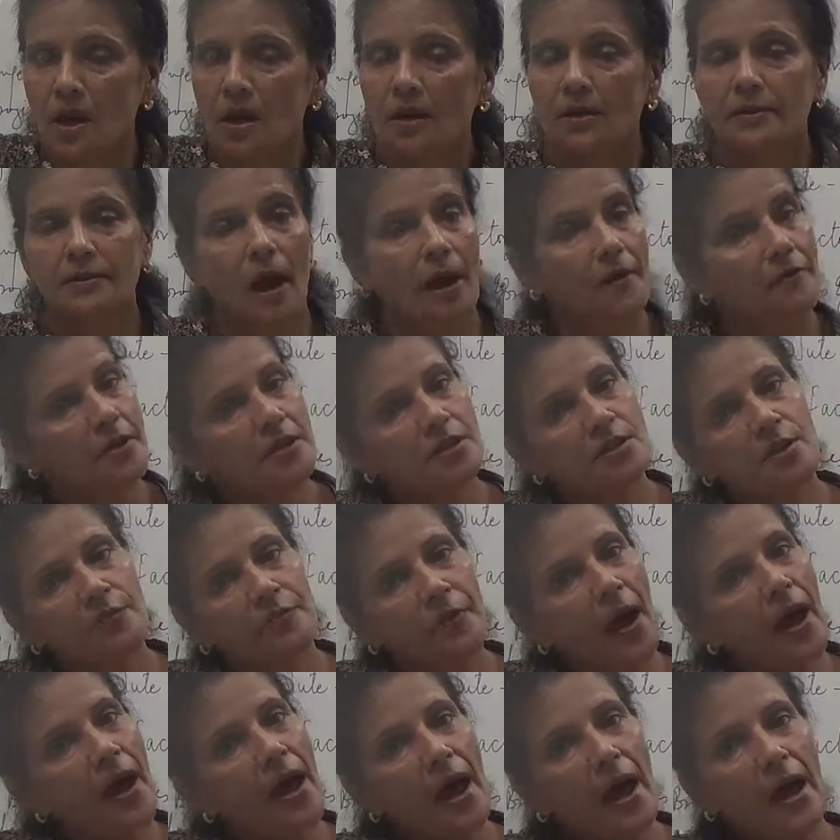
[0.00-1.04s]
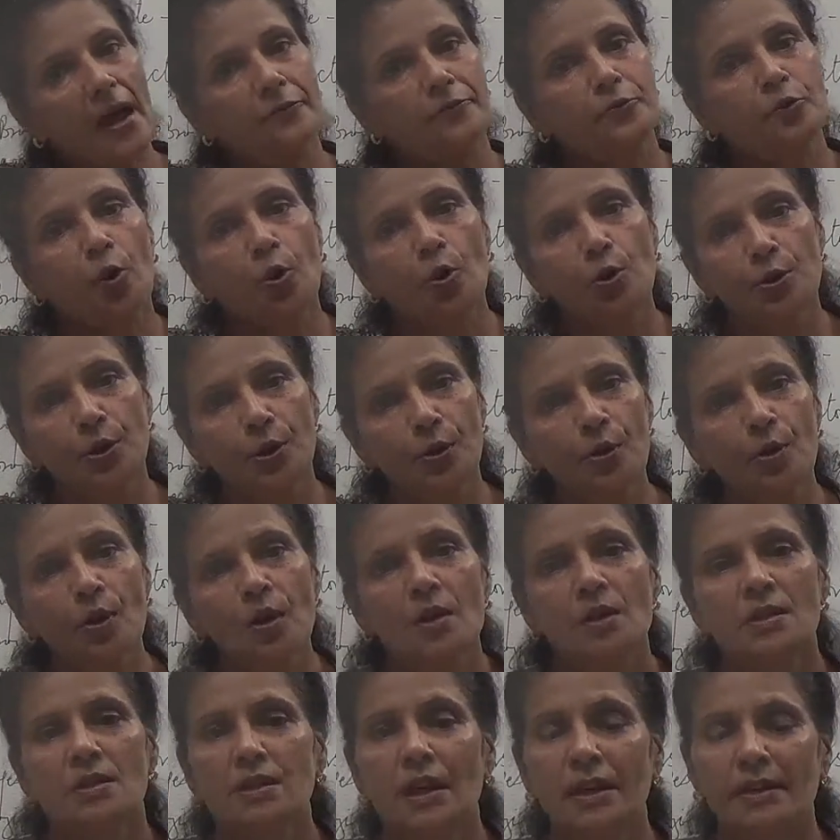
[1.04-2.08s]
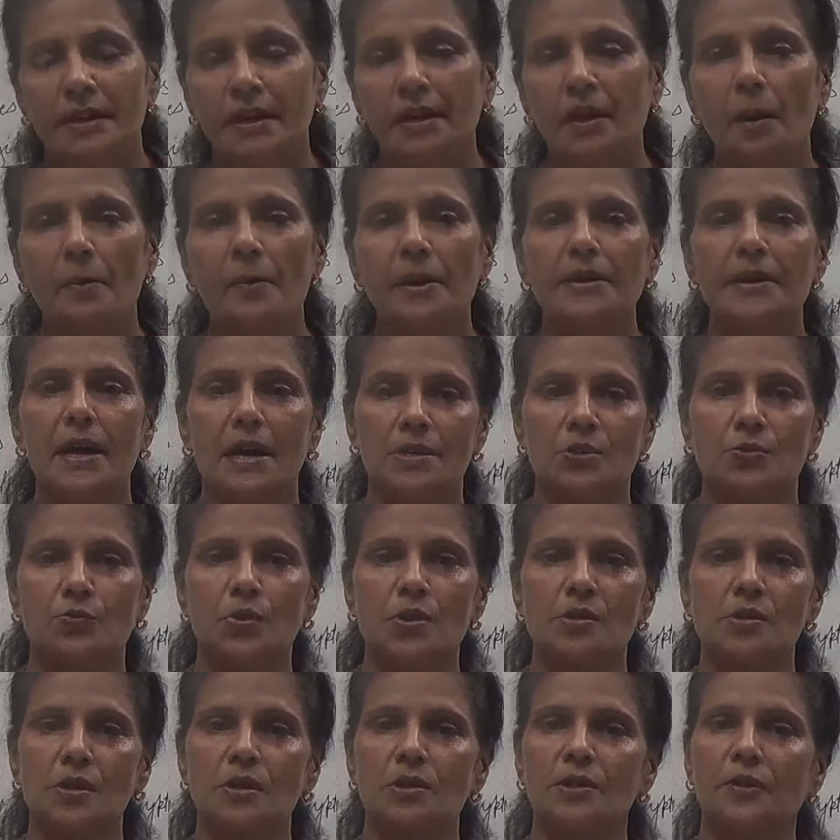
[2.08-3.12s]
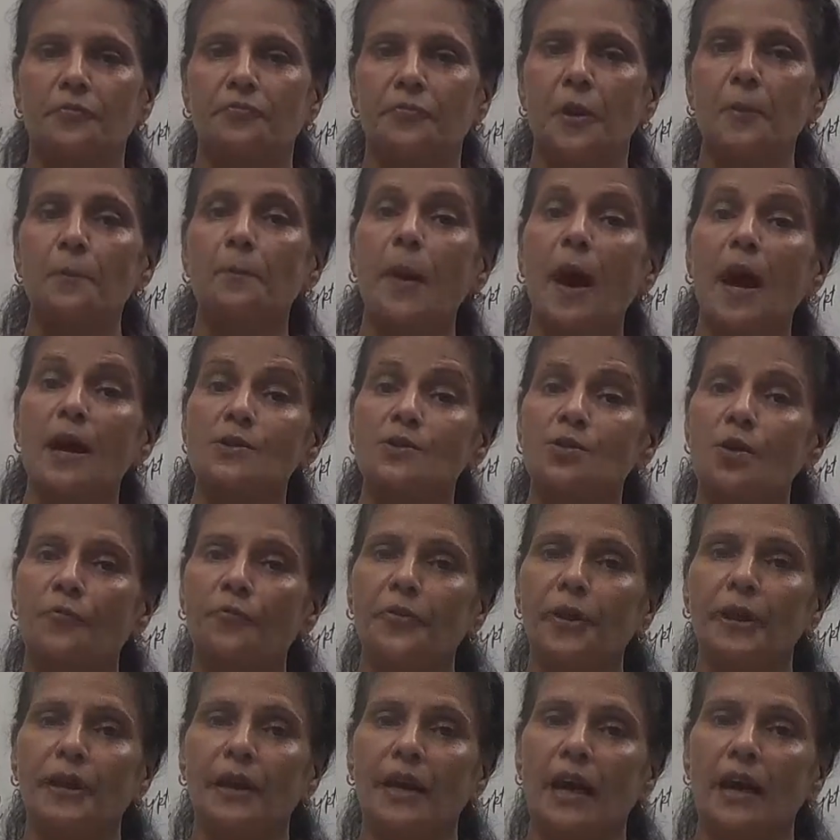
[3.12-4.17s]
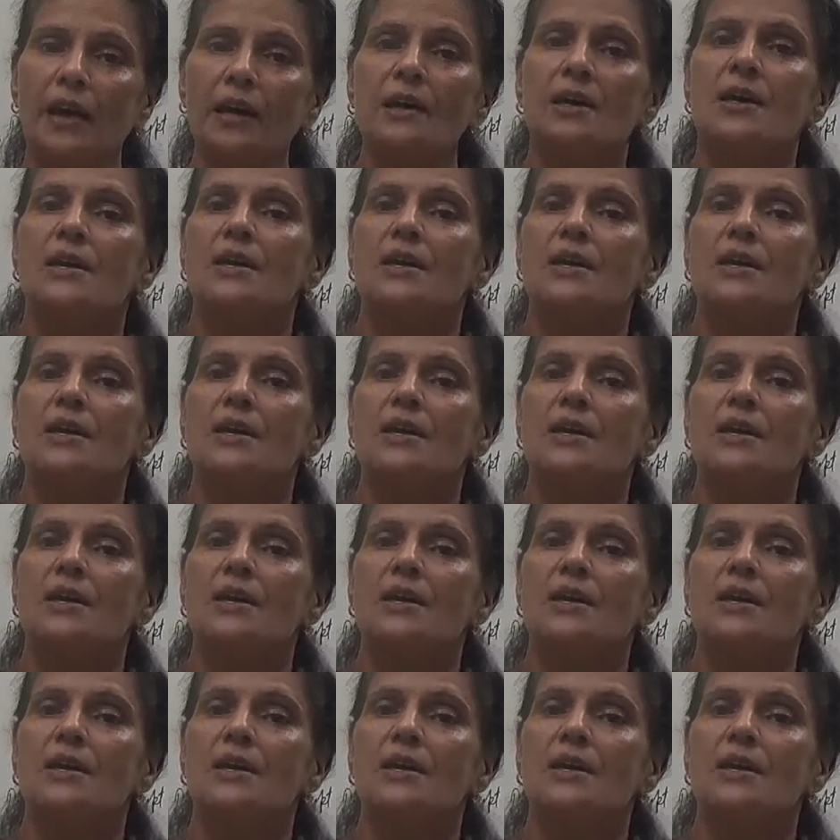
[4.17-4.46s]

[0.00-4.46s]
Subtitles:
Diversify, I have told you, setting up industries in different parts of India,